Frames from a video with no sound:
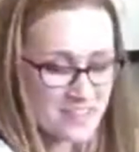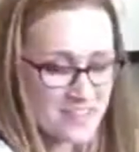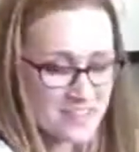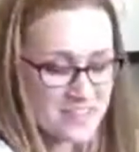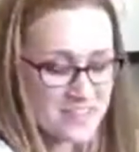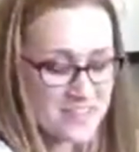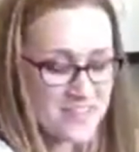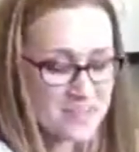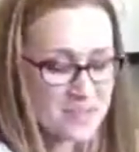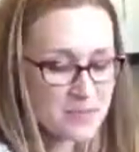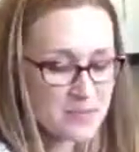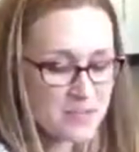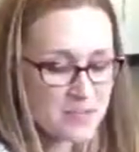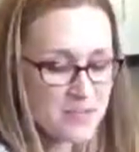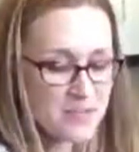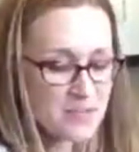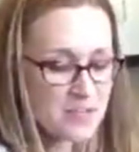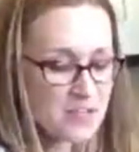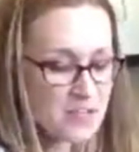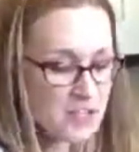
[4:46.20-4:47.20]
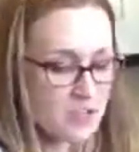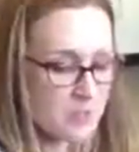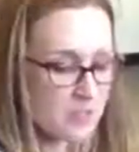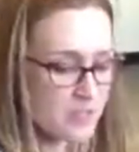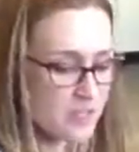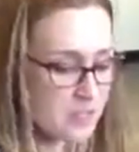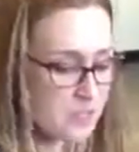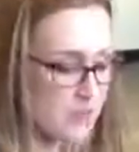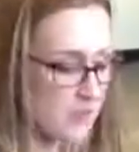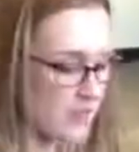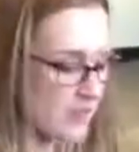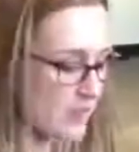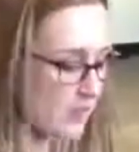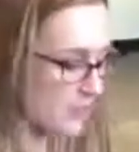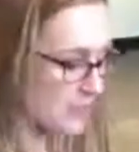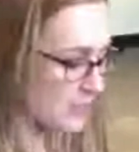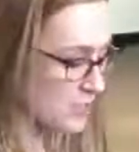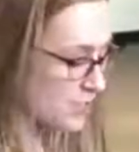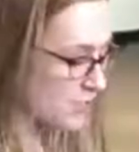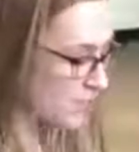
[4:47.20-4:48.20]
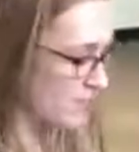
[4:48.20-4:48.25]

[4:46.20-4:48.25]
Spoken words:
This one especially works well on the 2 in